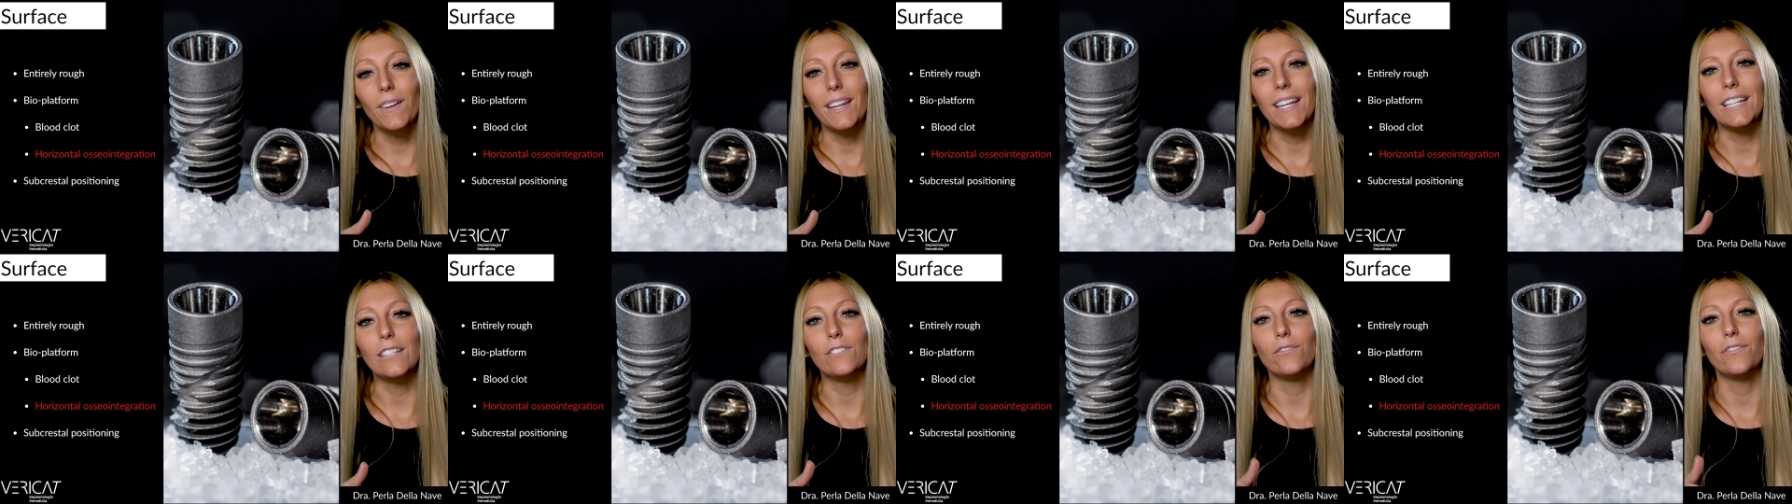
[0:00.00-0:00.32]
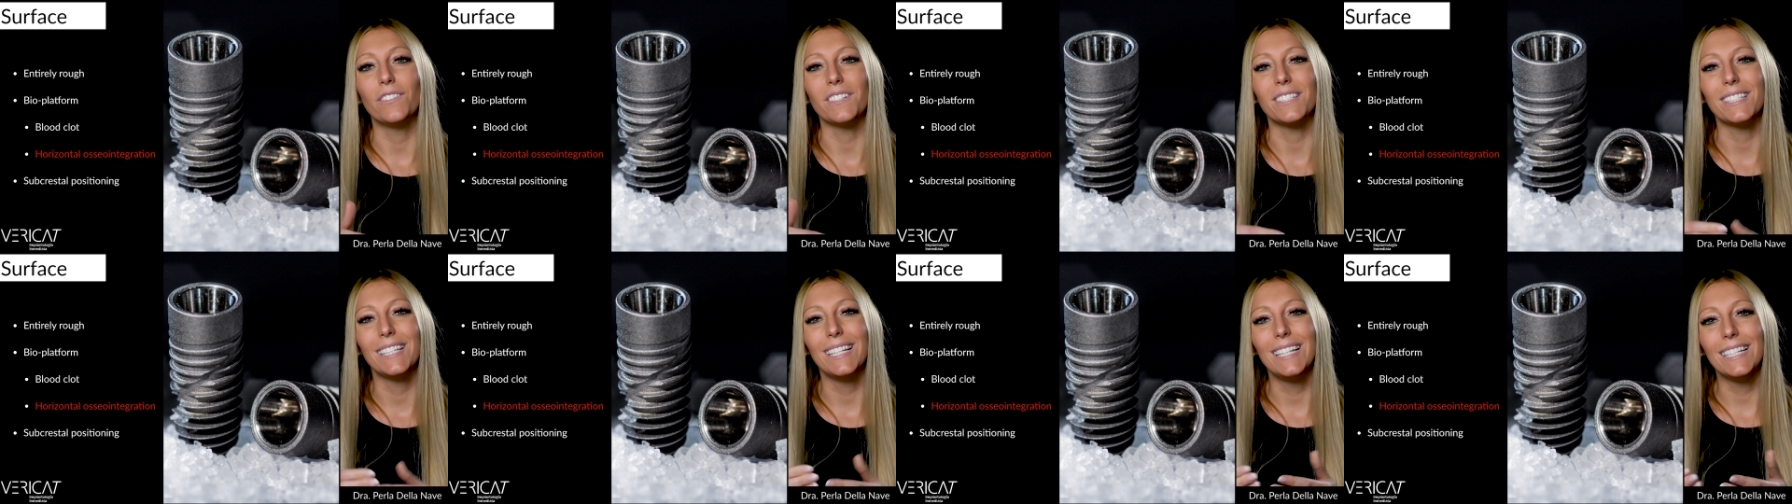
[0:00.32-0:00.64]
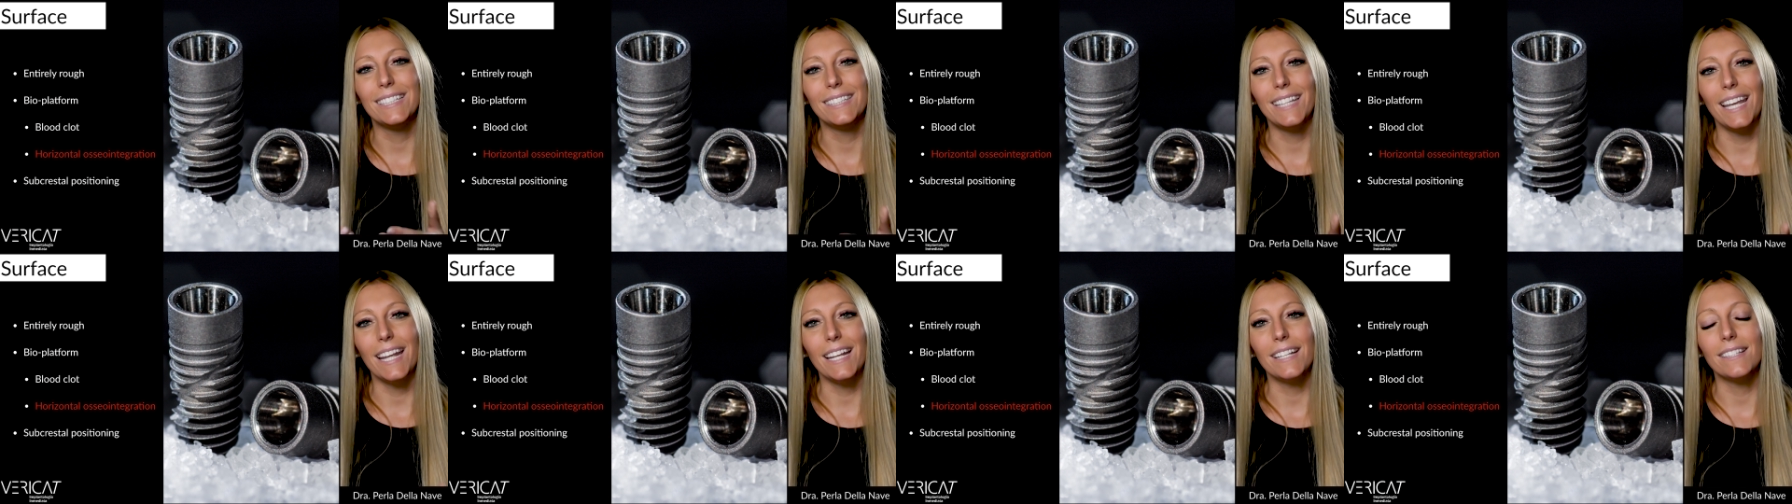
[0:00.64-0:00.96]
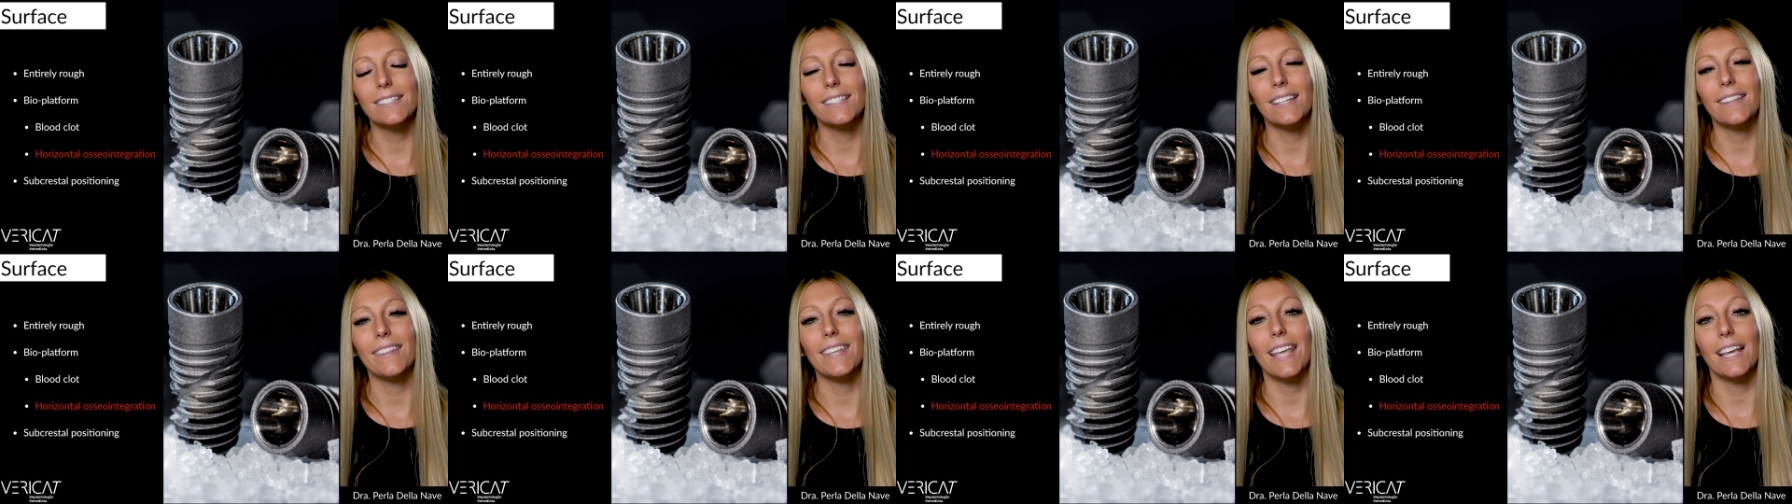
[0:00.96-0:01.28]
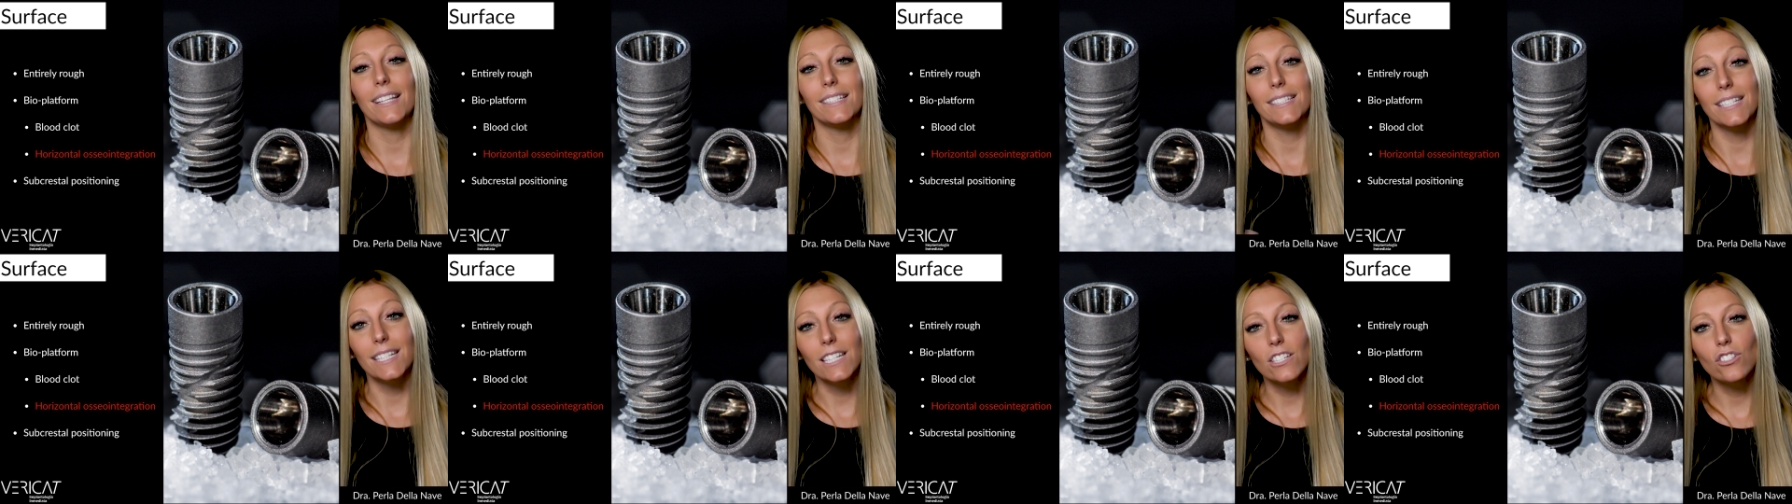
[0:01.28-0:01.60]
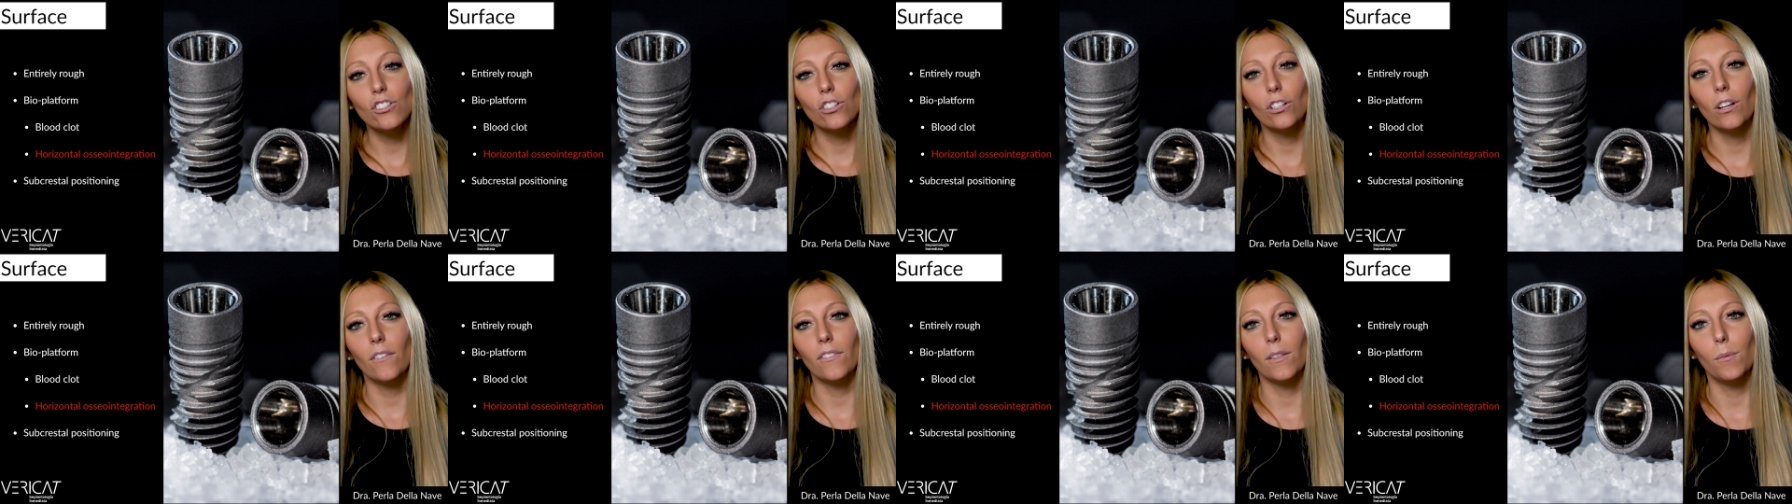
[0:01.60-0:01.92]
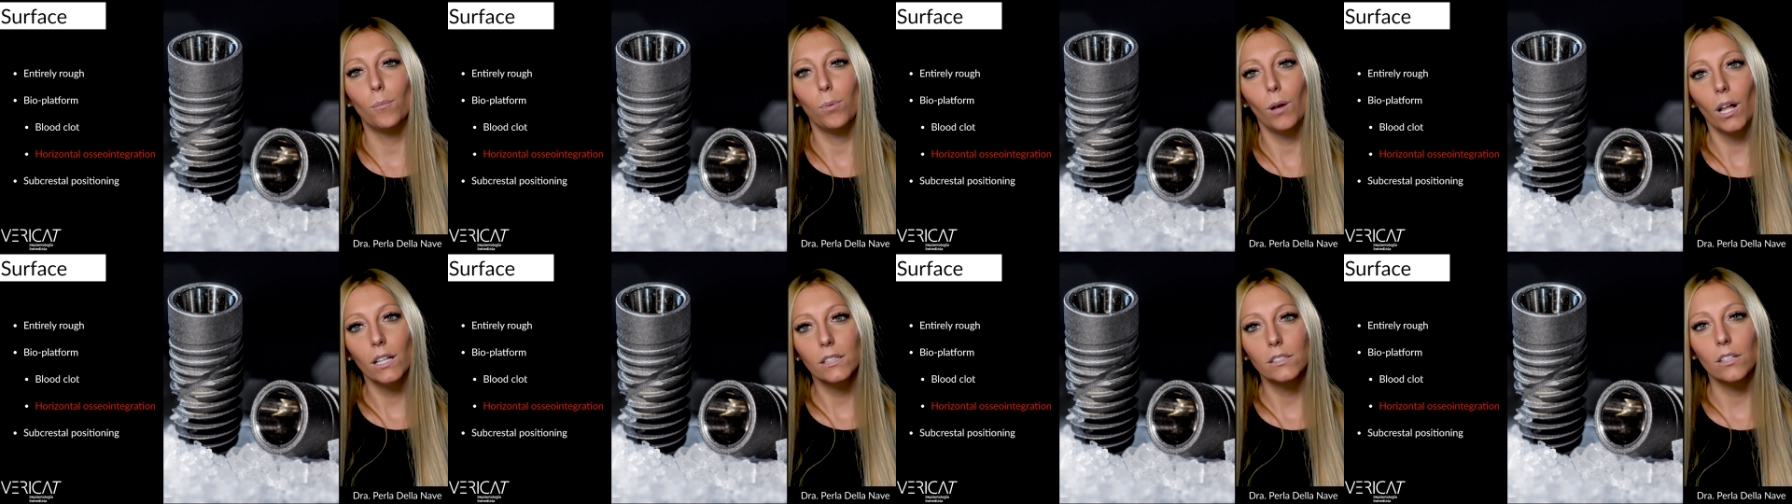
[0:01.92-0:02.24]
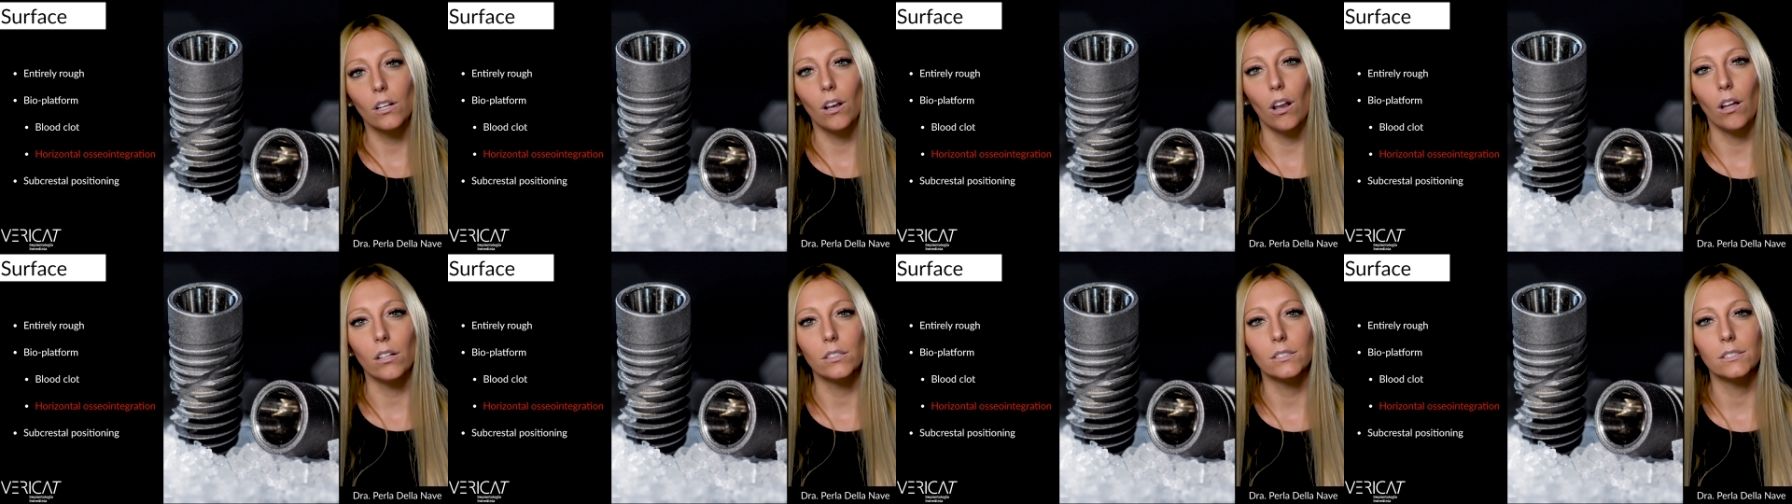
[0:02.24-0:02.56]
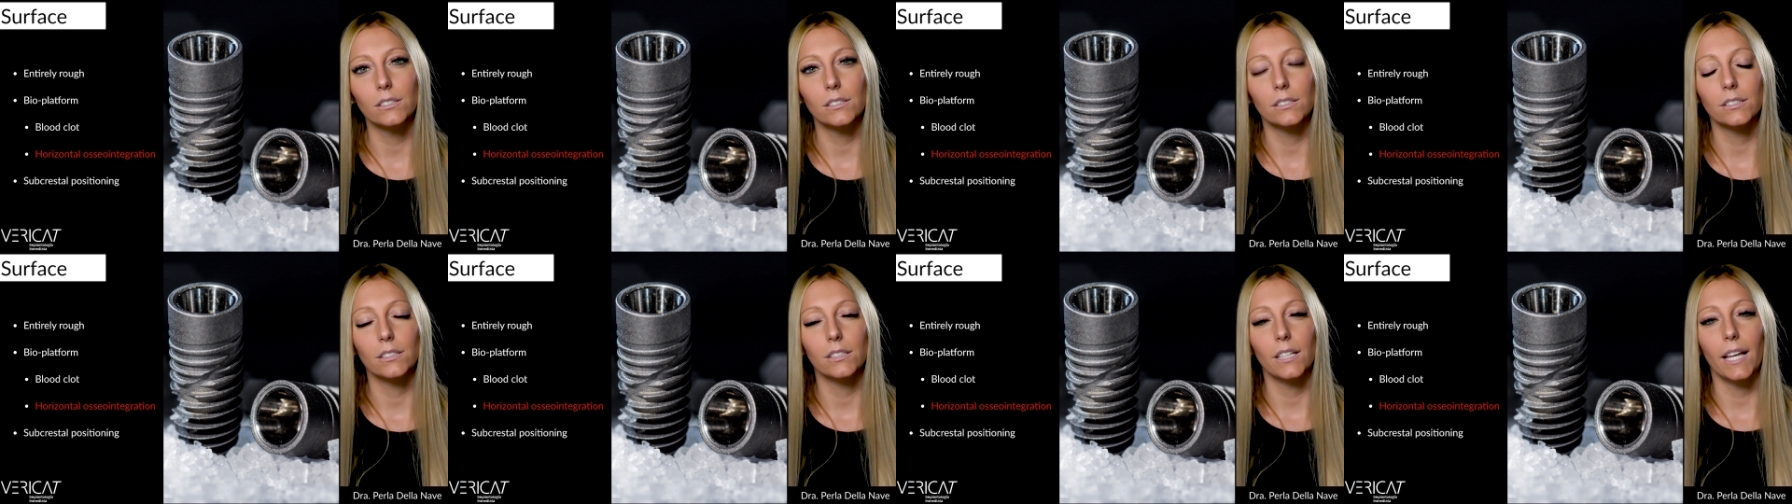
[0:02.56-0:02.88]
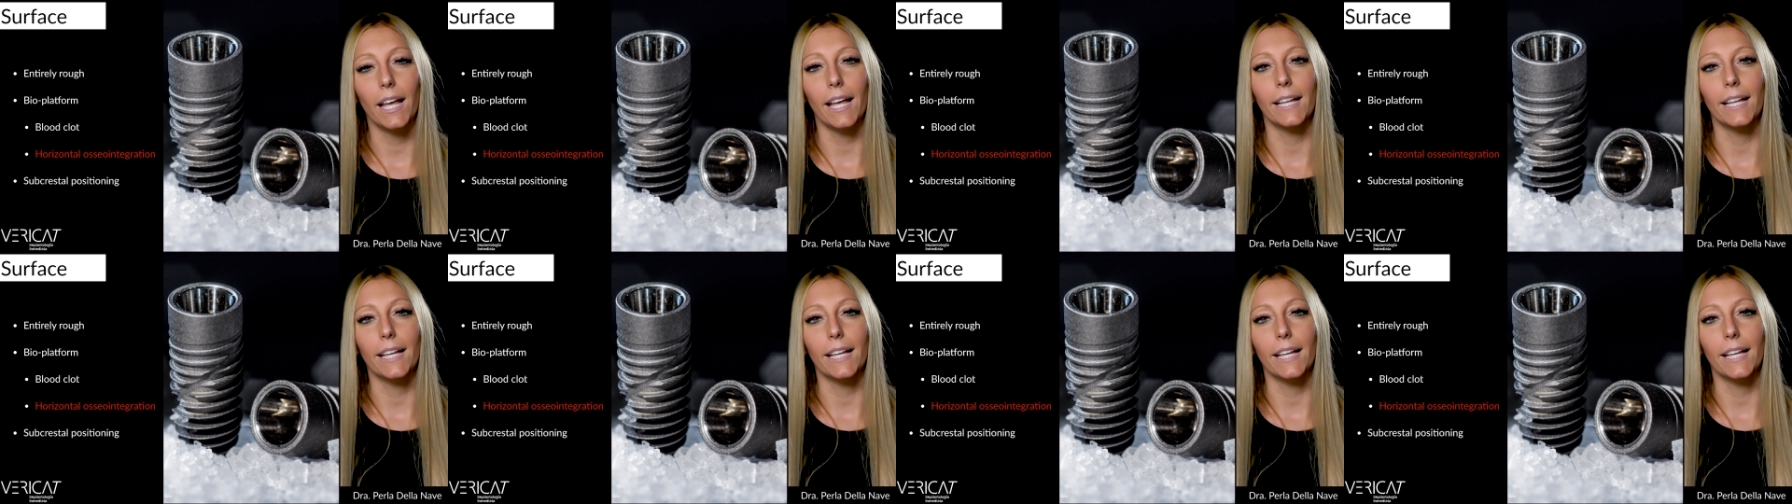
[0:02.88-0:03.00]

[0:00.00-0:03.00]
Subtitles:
it facilitates the adhesion of the blood clot,